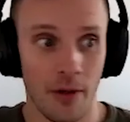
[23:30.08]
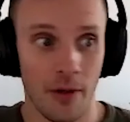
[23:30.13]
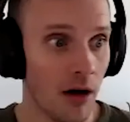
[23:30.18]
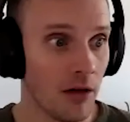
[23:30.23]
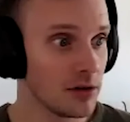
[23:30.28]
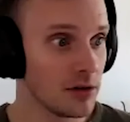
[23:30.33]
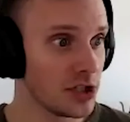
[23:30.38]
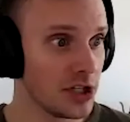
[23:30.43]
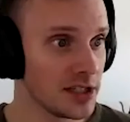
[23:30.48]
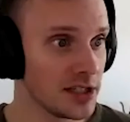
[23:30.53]

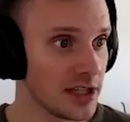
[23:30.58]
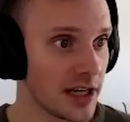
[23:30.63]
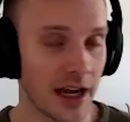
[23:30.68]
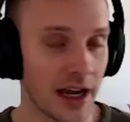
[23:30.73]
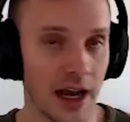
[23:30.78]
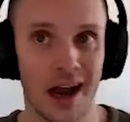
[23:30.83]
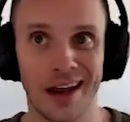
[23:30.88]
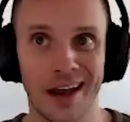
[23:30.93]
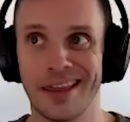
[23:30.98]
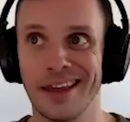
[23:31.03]
Well, she's
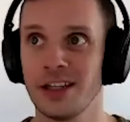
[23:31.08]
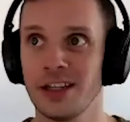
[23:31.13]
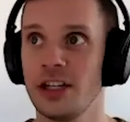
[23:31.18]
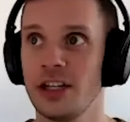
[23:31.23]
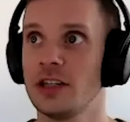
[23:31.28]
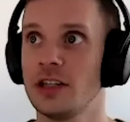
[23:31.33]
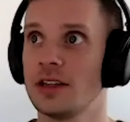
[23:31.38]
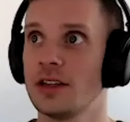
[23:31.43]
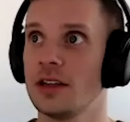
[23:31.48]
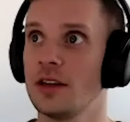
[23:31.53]
like I think
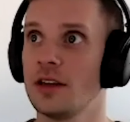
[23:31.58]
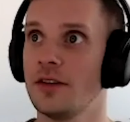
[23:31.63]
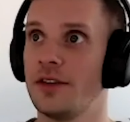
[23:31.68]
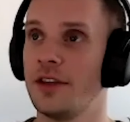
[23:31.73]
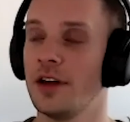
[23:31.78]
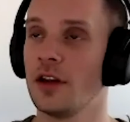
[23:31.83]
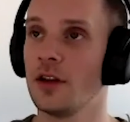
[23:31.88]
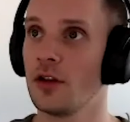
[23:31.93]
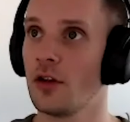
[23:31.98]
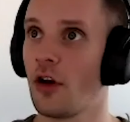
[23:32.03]
she's
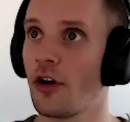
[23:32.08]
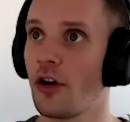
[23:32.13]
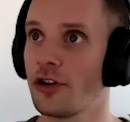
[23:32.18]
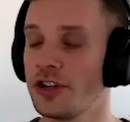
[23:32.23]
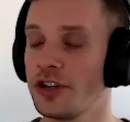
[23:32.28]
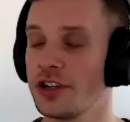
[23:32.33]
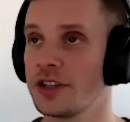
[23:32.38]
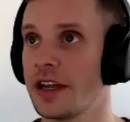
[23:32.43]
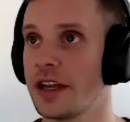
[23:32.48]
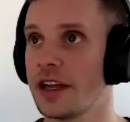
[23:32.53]
the
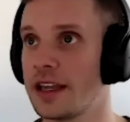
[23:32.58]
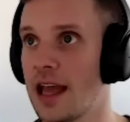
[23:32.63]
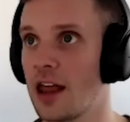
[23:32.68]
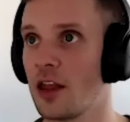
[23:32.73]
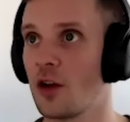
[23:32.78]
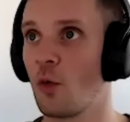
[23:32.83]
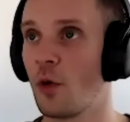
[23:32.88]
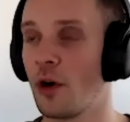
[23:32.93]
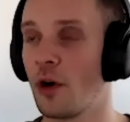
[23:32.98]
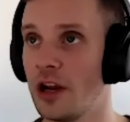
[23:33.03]
largest like
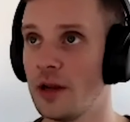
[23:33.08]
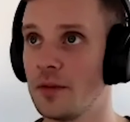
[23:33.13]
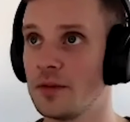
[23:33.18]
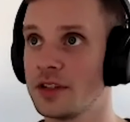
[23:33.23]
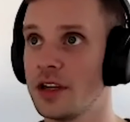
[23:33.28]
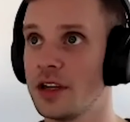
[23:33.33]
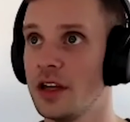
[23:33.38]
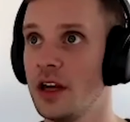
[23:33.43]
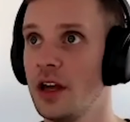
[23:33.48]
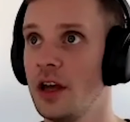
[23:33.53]
Keller
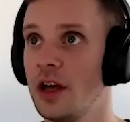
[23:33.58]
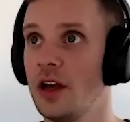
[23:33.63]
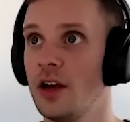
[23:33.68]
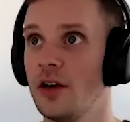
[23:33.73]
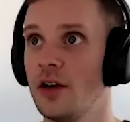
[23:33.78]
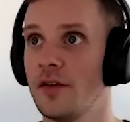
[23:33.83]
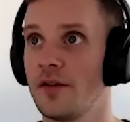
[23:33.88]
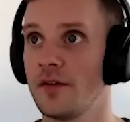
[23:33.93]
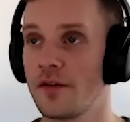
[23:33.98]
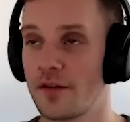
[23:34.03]
Williams
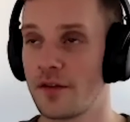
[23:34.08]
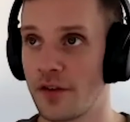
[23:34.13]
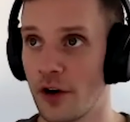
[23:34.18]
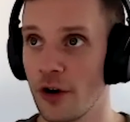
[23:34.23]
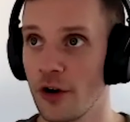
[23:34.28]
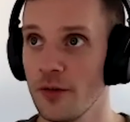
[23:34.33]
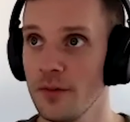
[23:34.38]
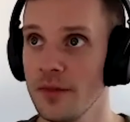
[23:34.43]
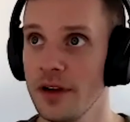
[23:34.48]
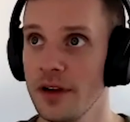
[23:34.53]

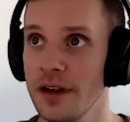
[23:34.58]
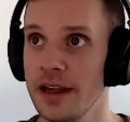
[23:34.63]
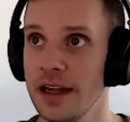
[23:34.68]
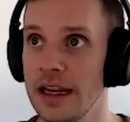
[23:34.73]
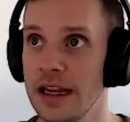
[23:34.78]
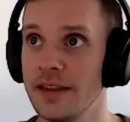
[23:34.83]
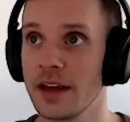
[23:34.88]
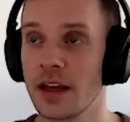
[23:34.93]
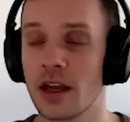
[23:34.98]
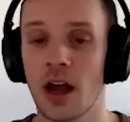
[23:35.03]
firm
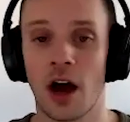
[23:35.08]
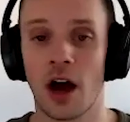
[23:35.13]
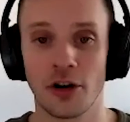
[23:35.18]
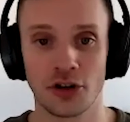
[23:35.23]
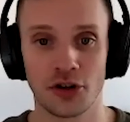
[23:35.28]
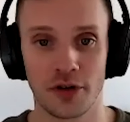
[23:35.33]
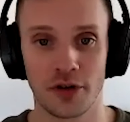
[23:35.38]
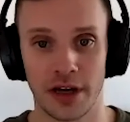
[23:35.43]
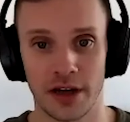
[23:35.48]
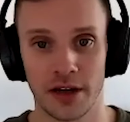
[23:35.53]
in the
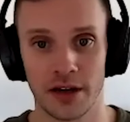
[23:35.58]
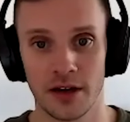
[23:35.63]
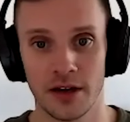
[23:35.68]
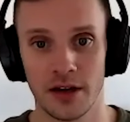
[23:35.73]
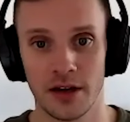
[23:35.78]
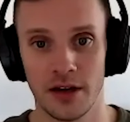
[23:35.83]
country.